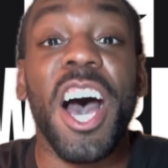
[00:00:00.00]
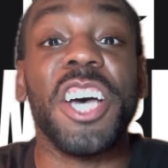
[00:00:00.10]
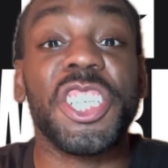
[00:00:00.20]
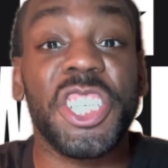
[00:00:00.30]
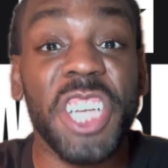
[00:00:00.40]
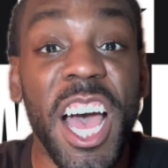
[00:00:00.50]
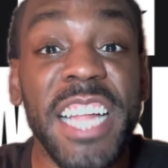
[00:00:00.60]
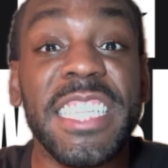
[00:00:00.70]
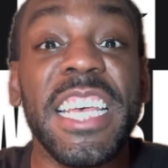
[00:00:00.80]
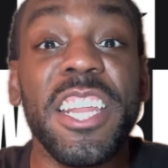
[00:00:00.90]

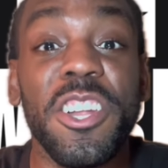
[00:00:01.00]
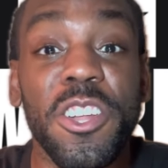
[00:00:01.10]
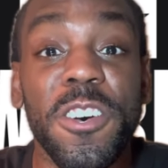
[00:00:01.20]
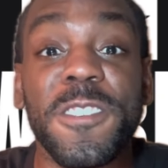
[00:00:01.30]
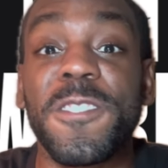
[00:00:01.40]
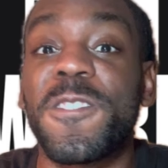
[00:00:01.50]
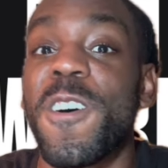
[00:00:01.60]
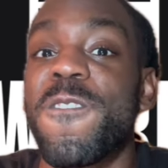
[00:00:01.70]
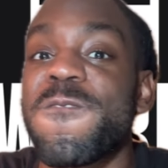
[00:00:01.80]
Ashanti looks the